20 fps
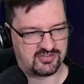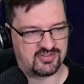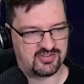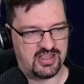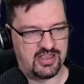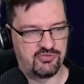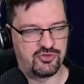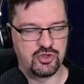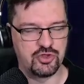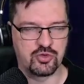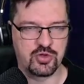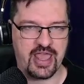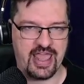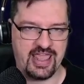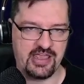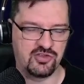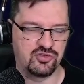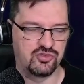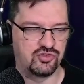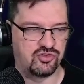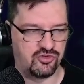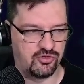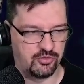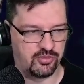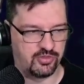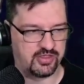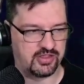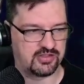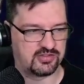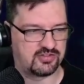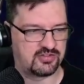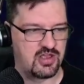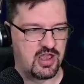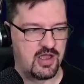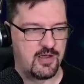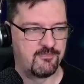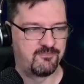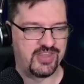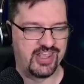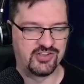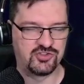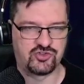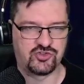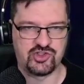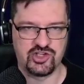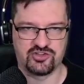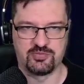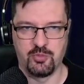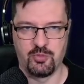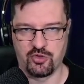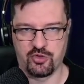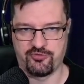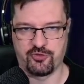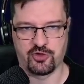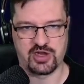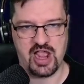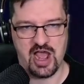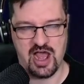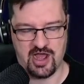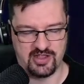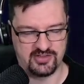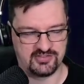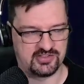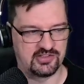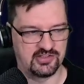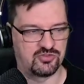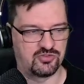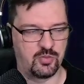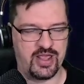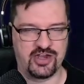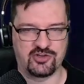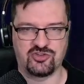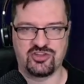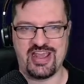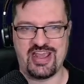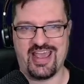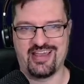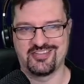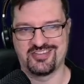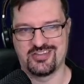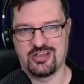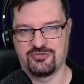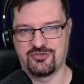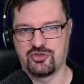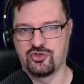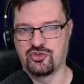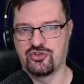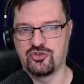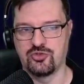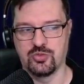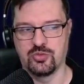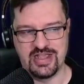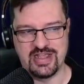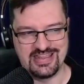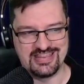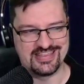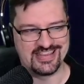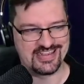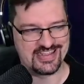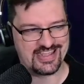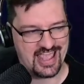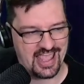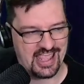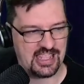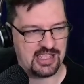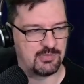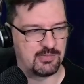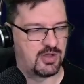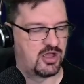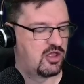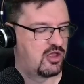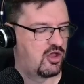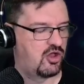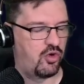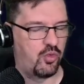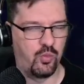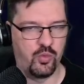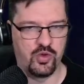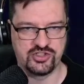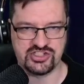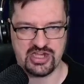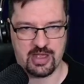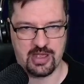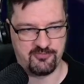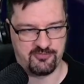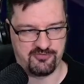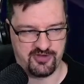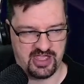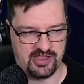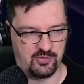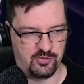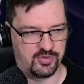if you can't do this. It's just more for content. So we actually have stuff to do in the game, which I'm fine with.